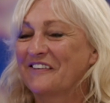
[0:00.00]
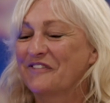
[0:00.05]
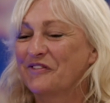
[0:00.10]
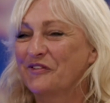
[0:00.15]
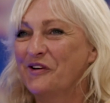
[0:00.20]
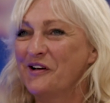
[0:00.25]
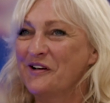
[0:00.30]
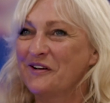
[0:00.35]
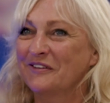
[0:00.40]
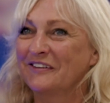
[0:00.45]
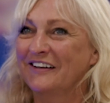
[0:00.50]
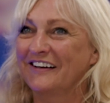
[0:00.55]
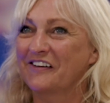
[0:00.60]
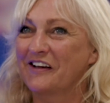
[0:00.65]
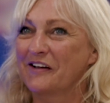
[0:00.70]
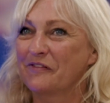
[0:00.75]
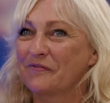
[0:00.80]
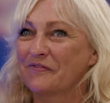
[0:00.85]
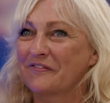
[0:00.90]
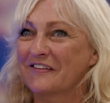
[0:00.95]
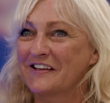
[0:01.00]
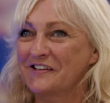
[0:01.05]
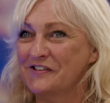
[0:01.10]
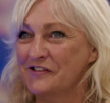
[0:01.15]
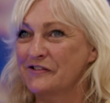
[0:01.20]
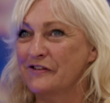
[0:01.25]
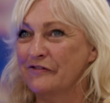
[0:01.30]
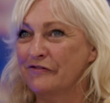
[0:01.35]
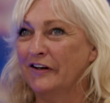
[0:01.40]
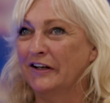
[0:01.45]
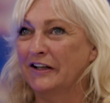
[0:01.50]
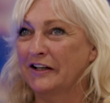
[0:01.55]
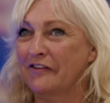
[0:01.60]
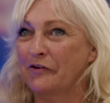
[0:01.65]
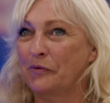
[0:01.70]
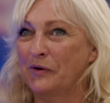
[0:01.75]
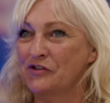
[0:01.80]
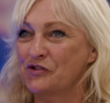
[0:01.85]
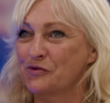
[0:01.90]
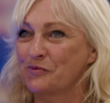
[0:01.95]
Well, this is the funniest
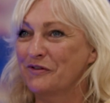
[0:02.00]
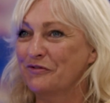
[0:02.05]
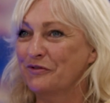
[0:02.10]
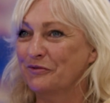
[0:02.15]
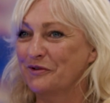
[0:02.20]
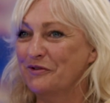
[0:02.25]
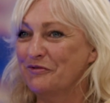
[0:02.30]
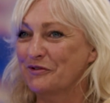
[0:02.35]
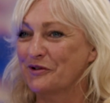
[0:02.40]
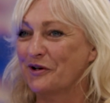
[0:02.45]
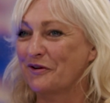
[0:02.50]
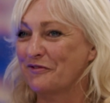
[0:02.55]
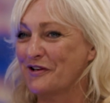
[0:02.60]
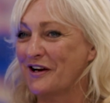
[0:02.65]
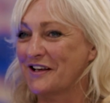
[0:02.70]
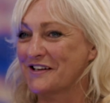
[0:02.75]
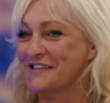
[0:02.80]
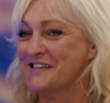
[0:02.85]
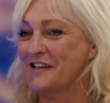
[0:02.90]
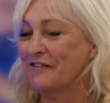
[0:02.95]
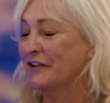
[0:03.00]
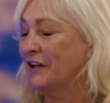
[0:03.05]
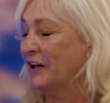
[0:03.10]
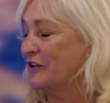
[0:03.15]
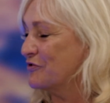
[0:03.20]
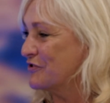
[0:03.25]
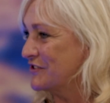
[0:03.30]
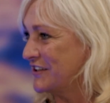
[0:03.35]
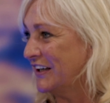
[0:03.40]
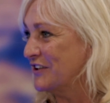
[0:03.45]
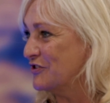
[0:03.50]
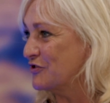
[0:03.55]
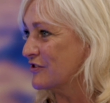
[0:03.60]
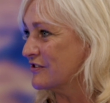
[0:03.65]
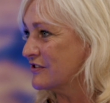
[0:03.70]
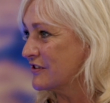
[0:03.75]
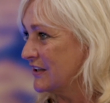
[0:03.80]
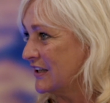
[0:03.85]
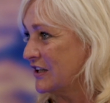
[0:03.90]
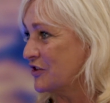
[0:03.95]
question. We've got over like 700
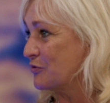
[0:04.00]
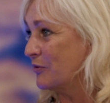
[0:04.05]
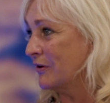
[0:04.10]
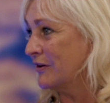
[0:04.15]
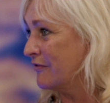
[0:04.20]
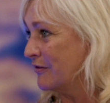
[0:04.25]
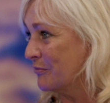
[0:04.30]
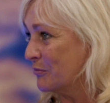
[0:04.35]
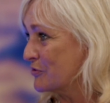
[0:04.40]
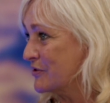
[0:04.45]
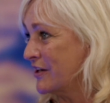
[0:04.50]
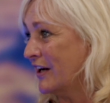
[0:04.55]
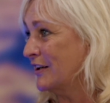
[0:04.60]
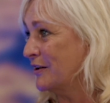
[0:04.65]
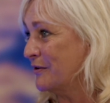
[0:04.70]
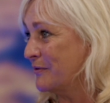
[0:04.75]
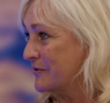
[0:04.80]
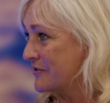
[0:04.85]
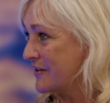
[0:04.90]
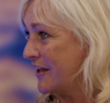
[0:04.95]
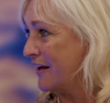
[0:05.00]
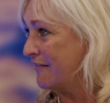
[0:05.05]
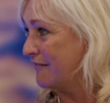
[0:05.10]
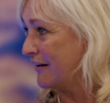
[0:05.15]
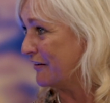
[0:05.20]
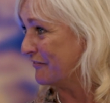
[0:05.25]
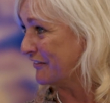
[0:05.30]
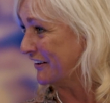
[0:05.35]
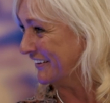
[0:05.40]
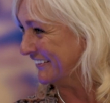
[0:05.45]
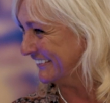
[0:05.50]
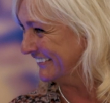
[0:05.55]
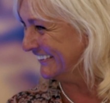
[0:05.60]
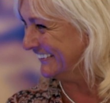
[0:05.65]
agents, and each one of them will tell you it's their area.